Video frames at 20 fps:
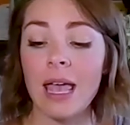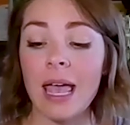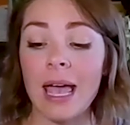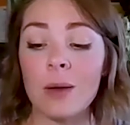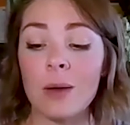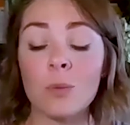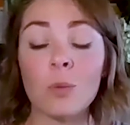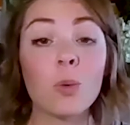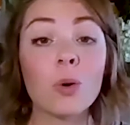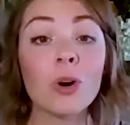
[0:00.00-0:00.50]

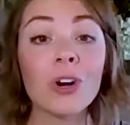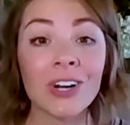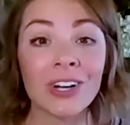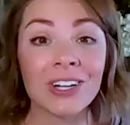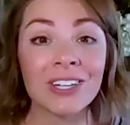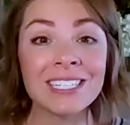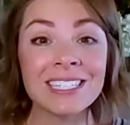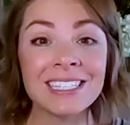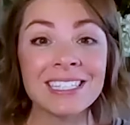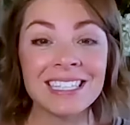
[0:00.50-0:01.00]
And
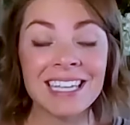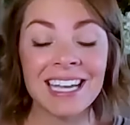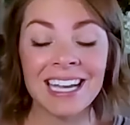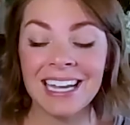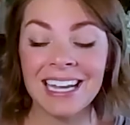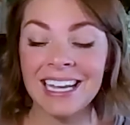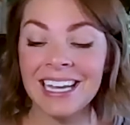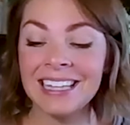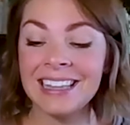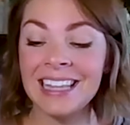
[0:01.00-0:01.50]
worse,
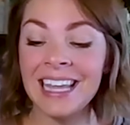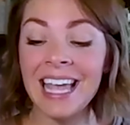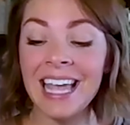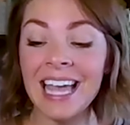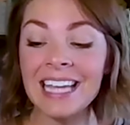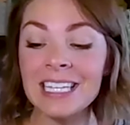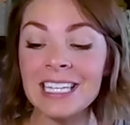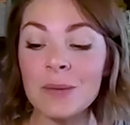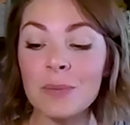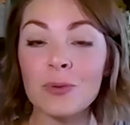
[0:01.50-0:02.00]
they
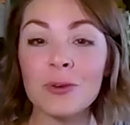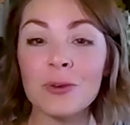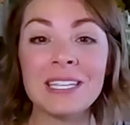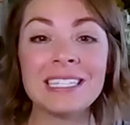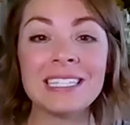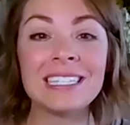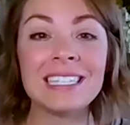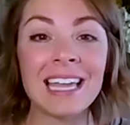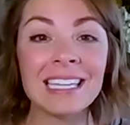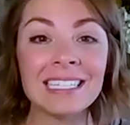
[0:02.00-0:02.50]
end up
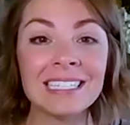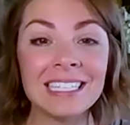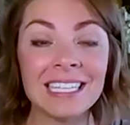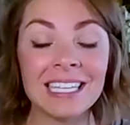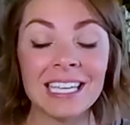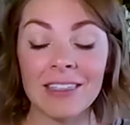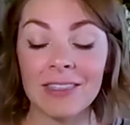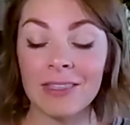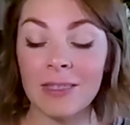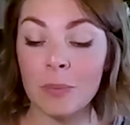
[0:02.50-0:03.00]

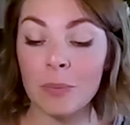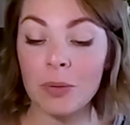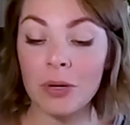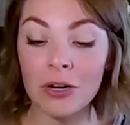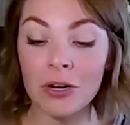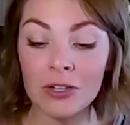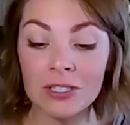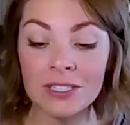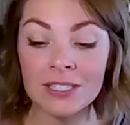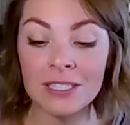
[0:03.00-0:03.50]
resenting the
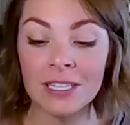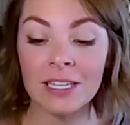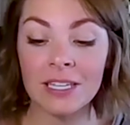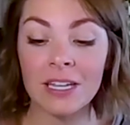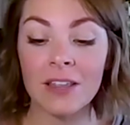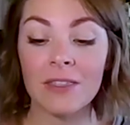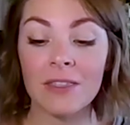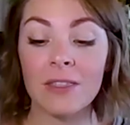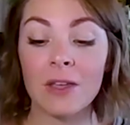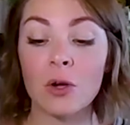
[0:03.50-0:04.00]

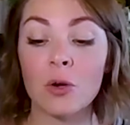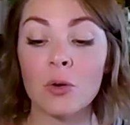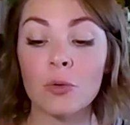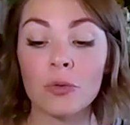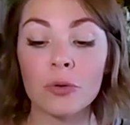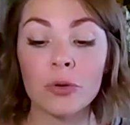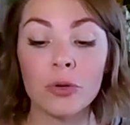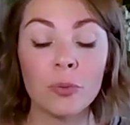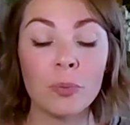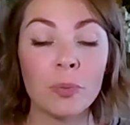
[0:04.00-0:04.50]
person, the
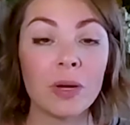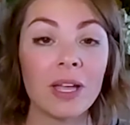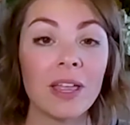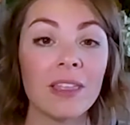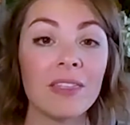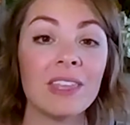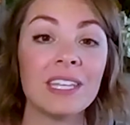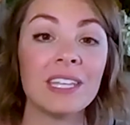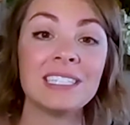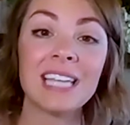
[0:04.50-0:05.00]
group,
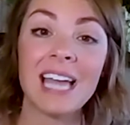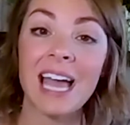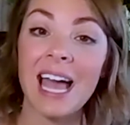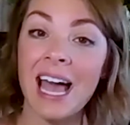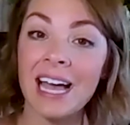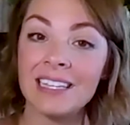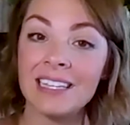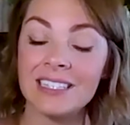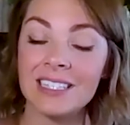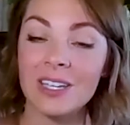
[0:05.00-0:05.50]
the
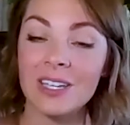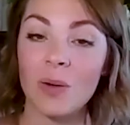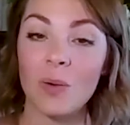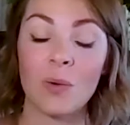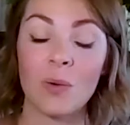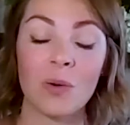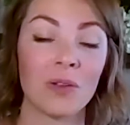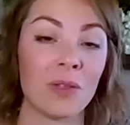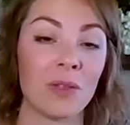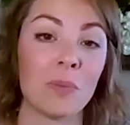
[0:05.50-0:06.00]
task,
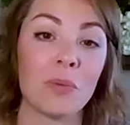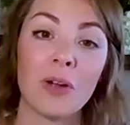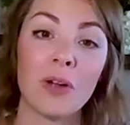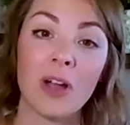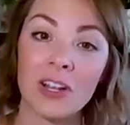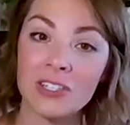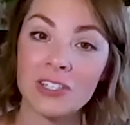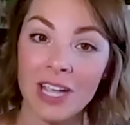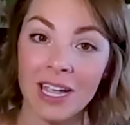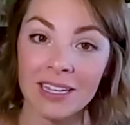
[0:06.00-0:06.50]
or the
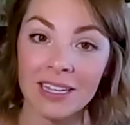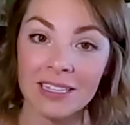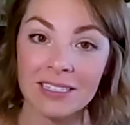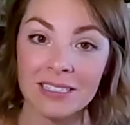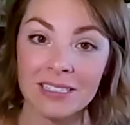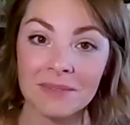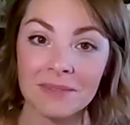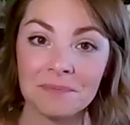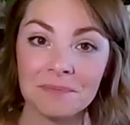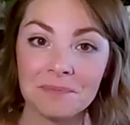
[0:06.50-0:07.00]

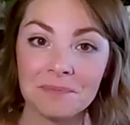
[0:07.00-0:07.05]
project.